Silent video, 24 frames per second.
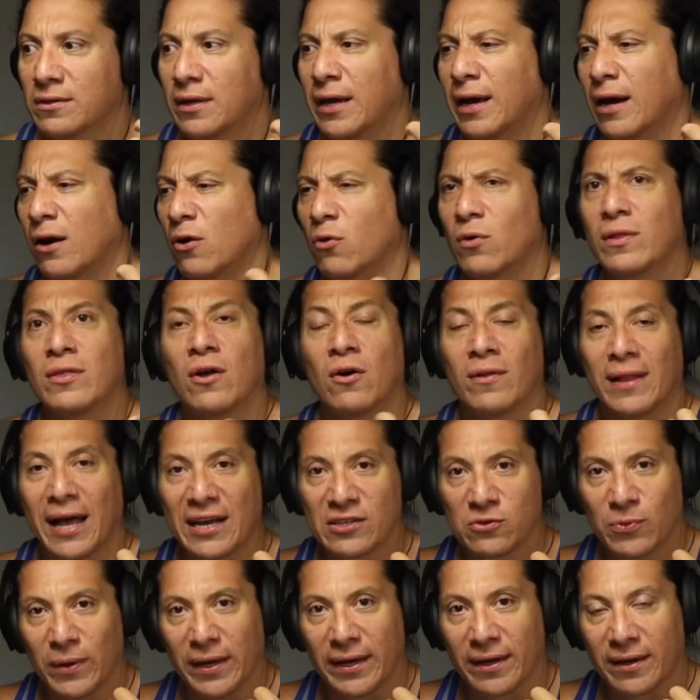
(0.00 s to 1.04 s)
Yeah, no,
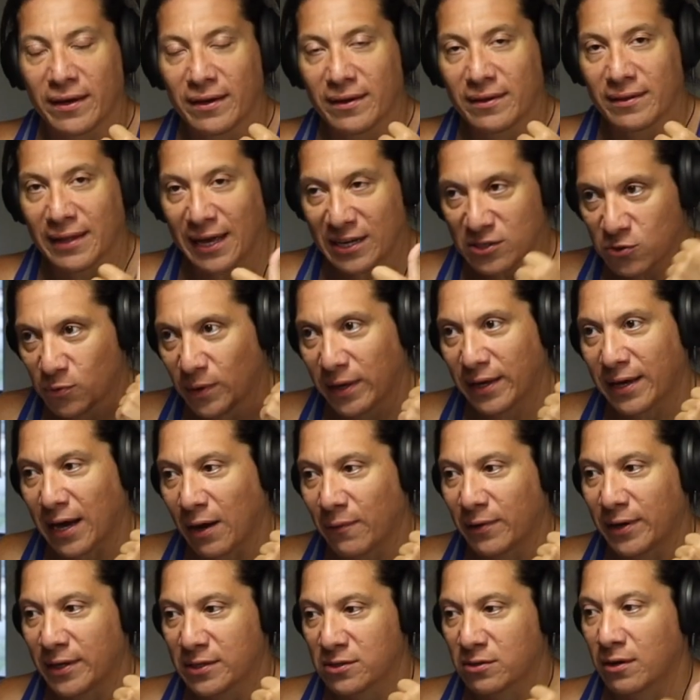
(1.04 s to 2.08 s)
last week I
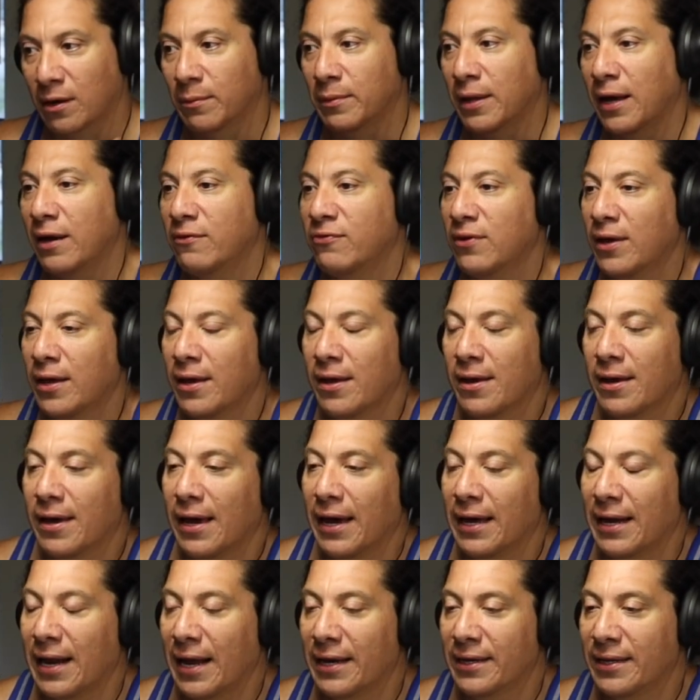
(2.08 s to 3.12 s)
went Instagram Live
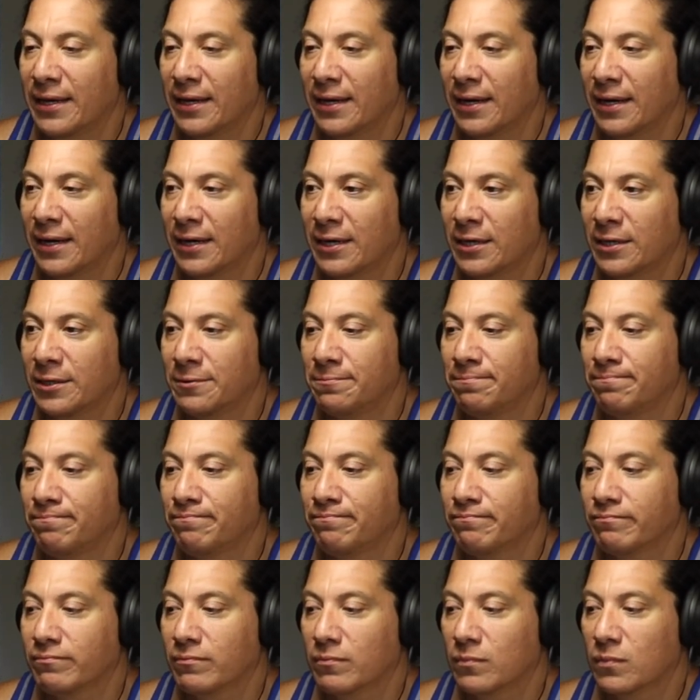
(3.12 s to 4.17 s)
and I did
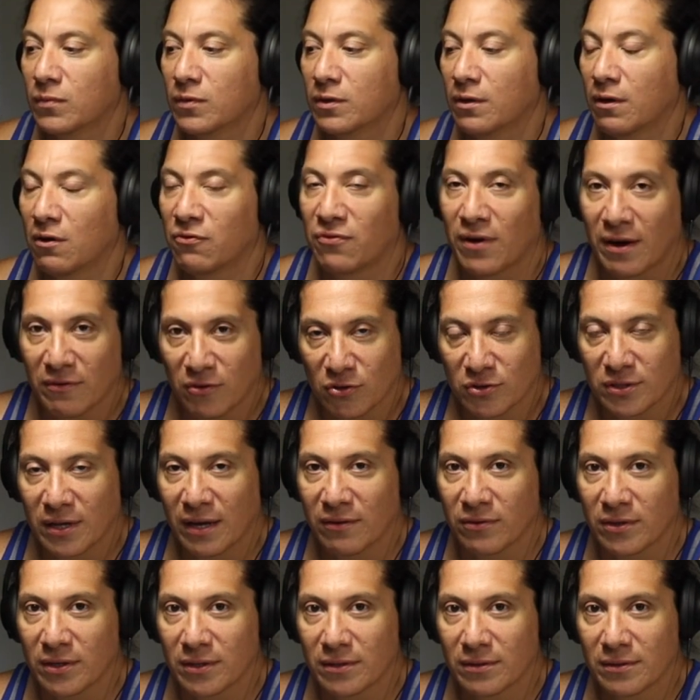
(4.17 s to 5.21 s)

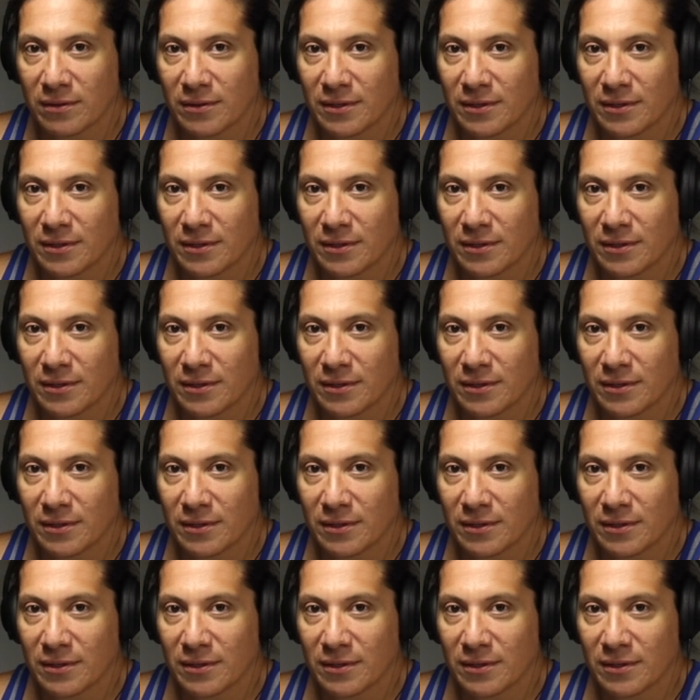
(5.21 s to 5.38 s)
5:07.